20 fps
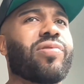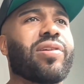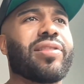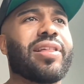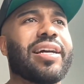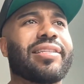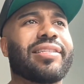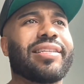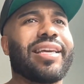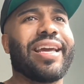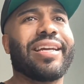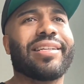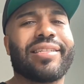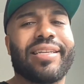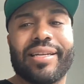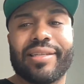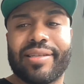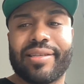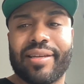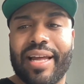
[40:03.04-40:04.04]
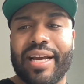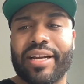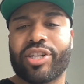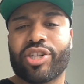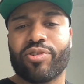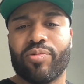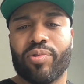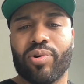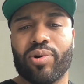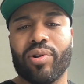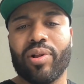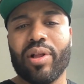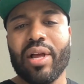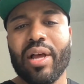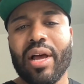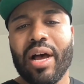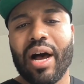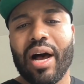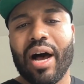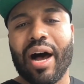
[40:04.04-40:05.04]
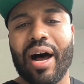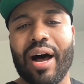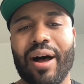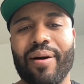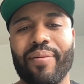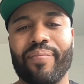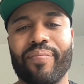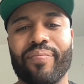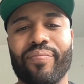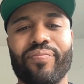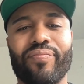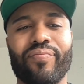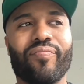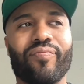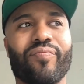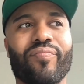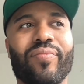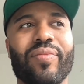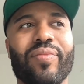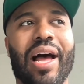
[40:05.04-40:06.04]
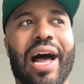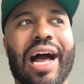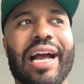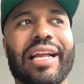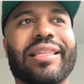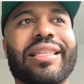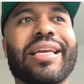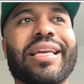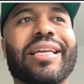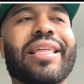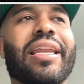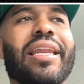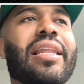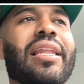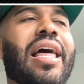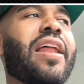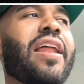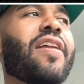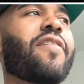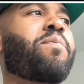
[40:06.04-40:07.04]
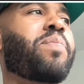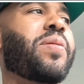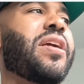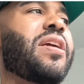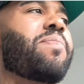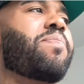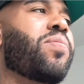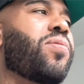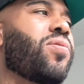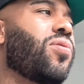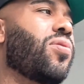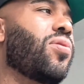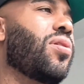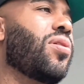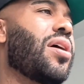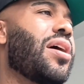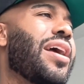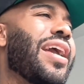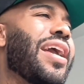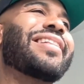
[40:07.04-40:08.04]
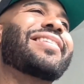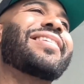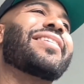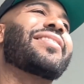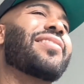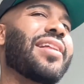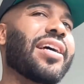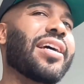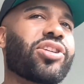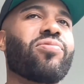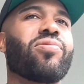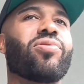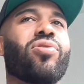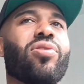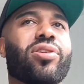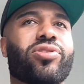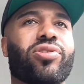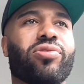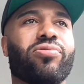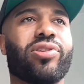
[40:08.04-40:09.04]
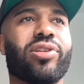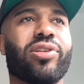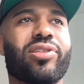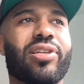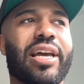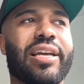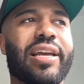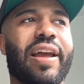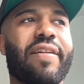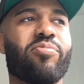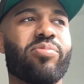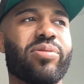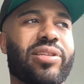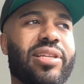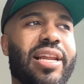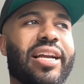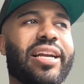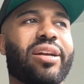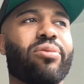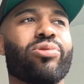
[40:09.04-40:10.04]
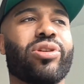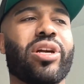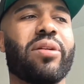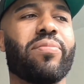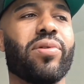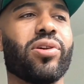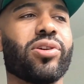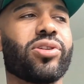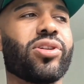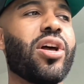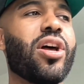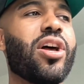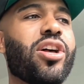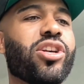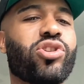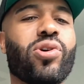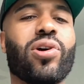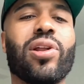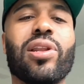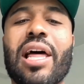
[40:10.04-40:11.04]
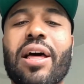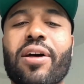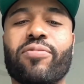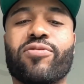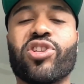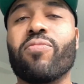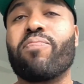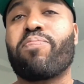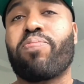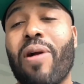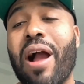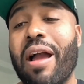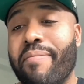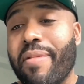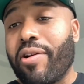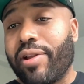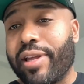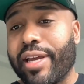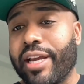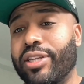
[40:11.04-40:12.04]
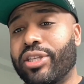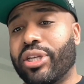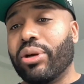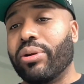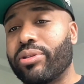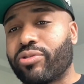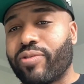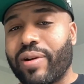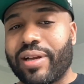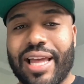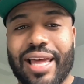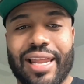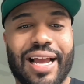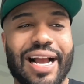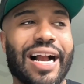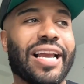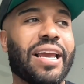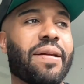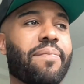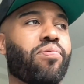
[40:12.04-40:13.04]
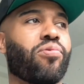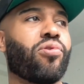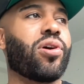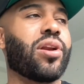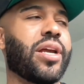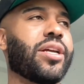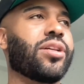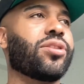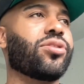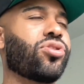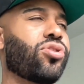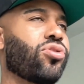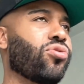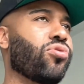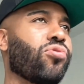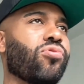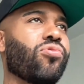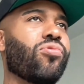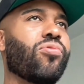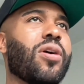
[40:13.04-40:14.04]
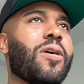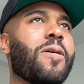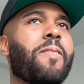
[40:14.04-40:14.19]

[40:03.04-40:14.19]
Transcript: that's anti-intellectual, um, I think that a lot of people, anti-intellectual, and also just like everyone's in echo chambers. So primarily adults read that. Like I get brought into